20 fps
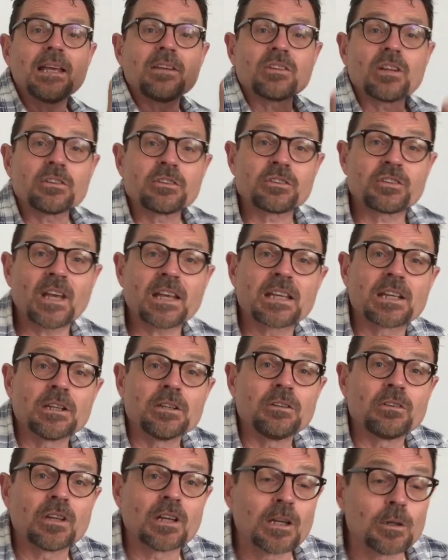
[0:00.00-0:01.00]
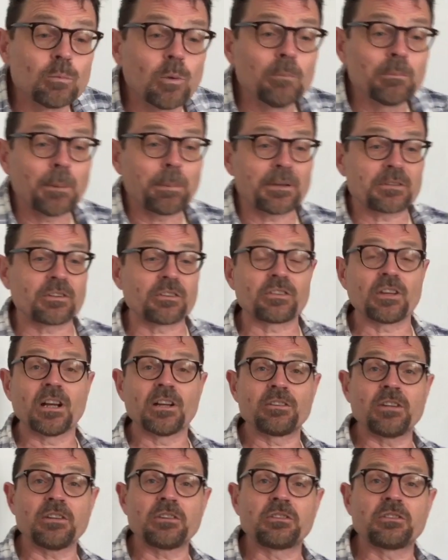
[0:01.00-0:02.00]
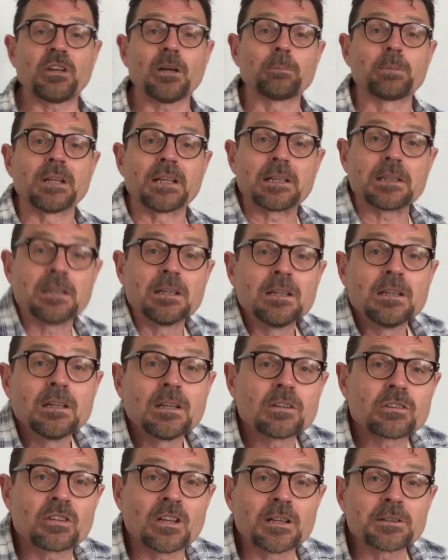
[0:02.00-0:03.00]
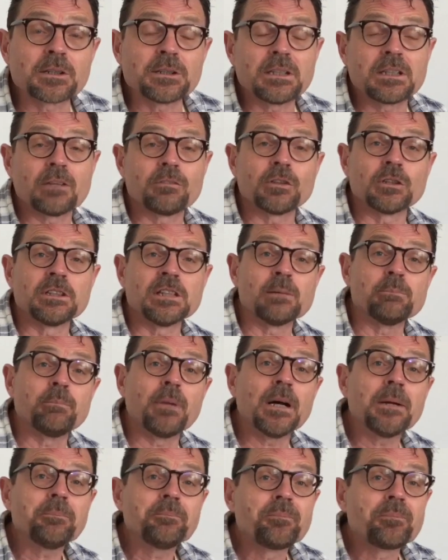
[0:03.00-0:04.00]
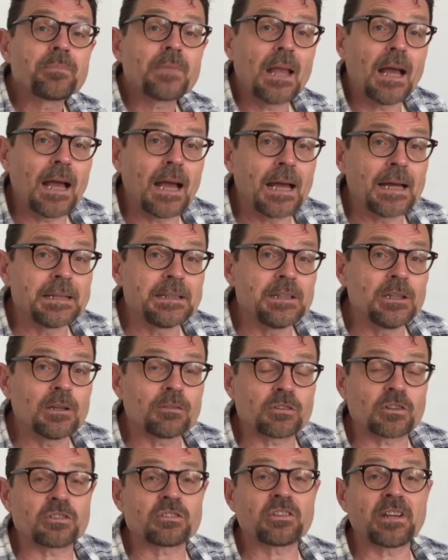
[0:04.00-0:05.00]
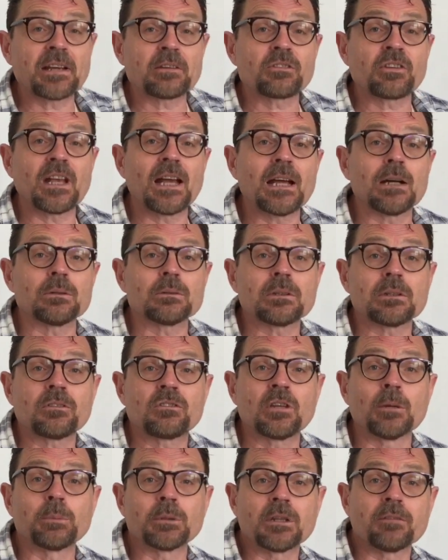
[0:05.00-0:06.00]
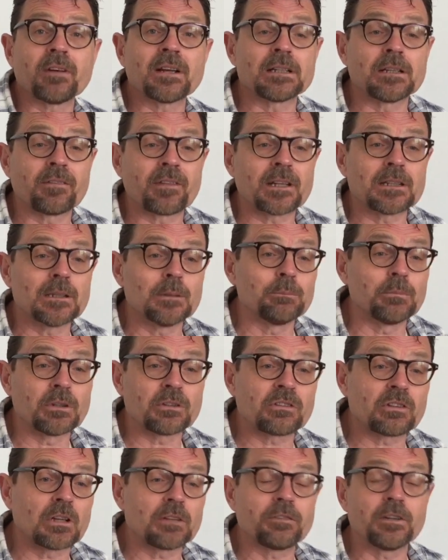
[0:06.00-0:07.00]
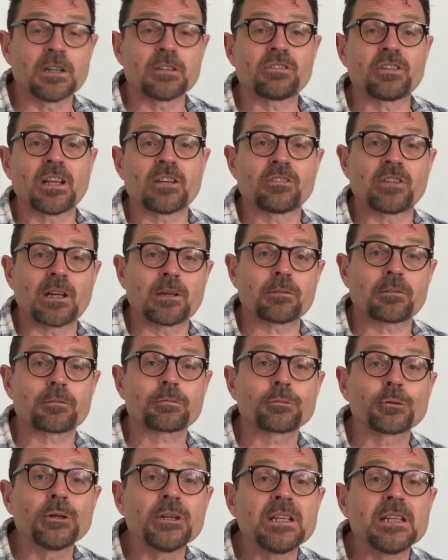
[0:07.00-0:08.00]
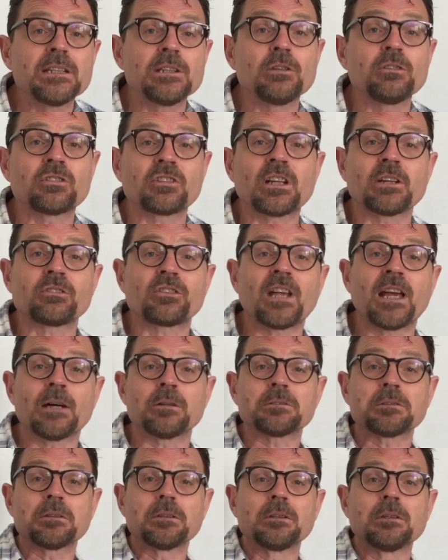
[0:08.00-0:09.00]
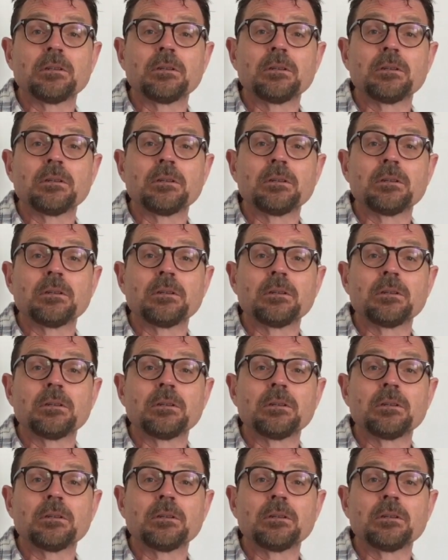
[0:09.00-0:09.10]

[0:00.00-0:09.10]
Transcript: here's our second warm-up exercise. It's doubling. So I'm going to give you a number and you have to shout out double the value of that number. So if I shout out 3, you shout out?